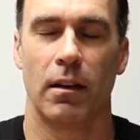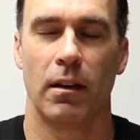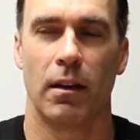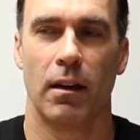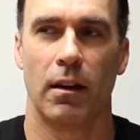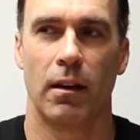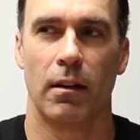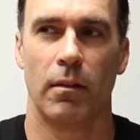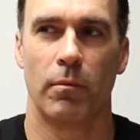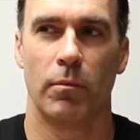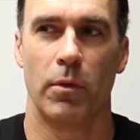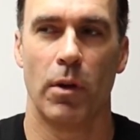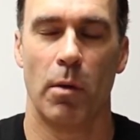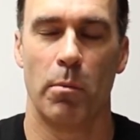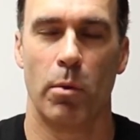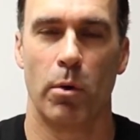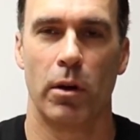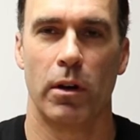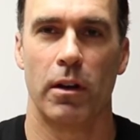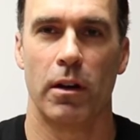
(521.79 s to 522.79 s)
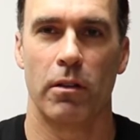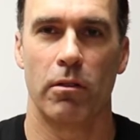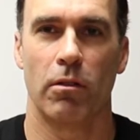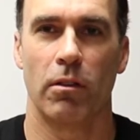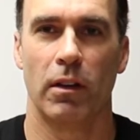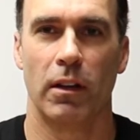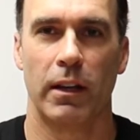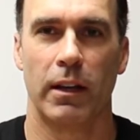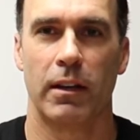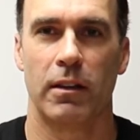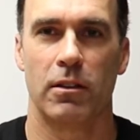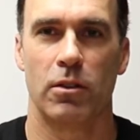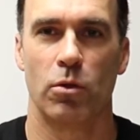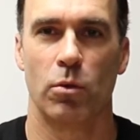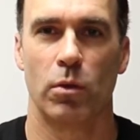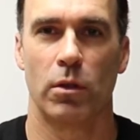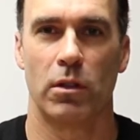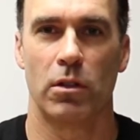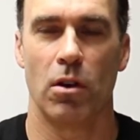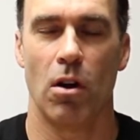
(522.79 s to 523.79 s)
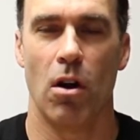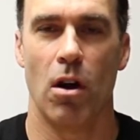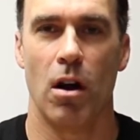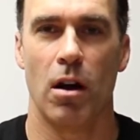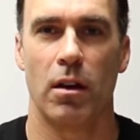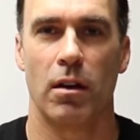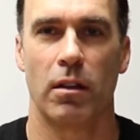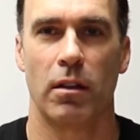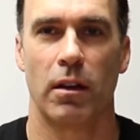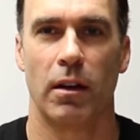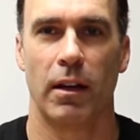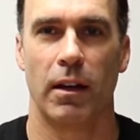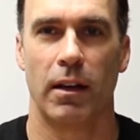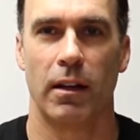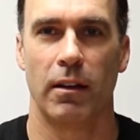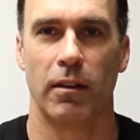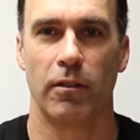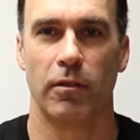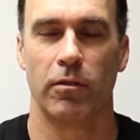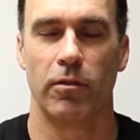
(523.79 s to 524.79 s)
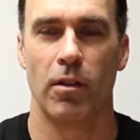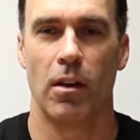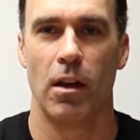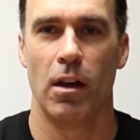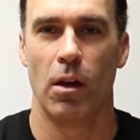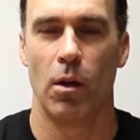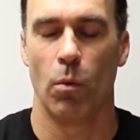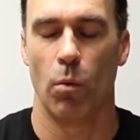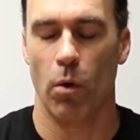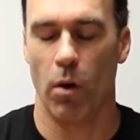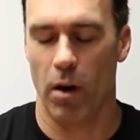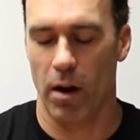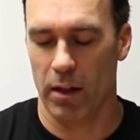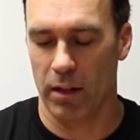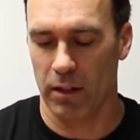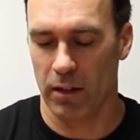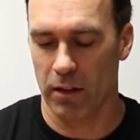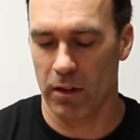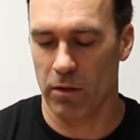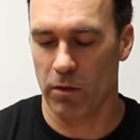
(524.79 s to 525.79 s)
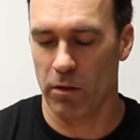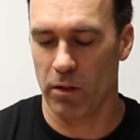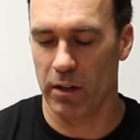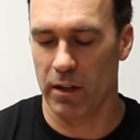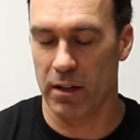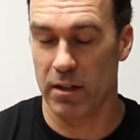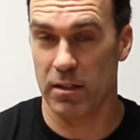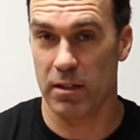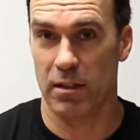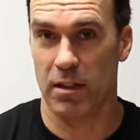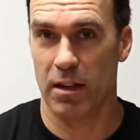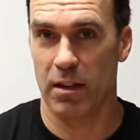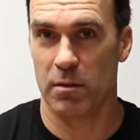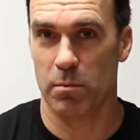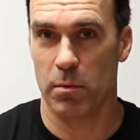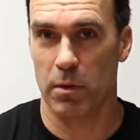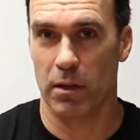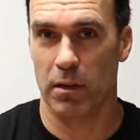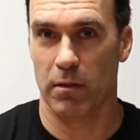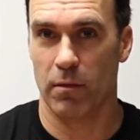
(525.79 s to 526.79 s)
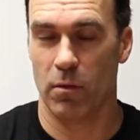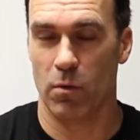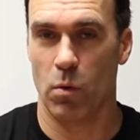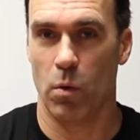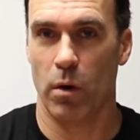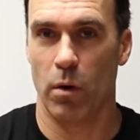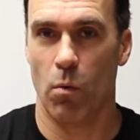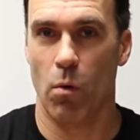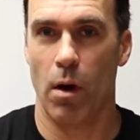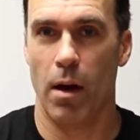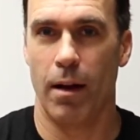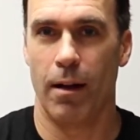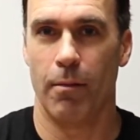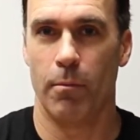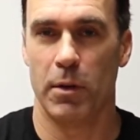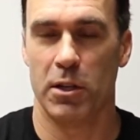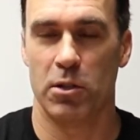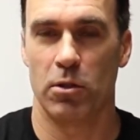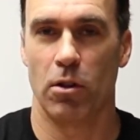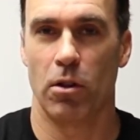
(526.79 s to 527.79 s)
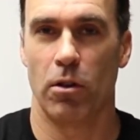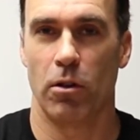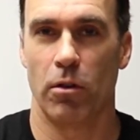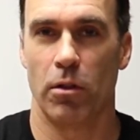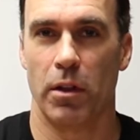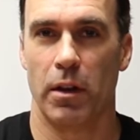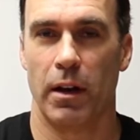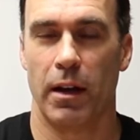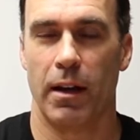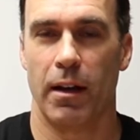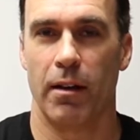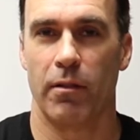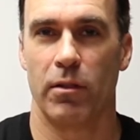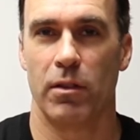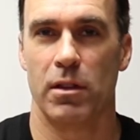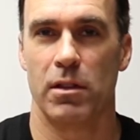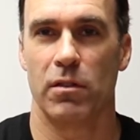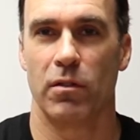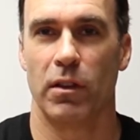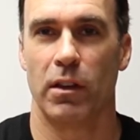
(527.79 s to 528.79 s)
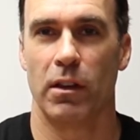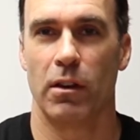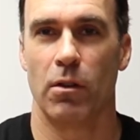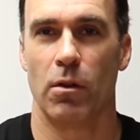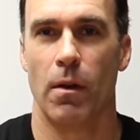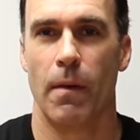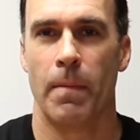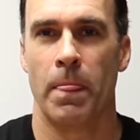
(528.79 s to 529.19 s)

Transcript: I'll put another link to a talk that I give where I literally, because it takes me quite a while, much longer than I have in this video,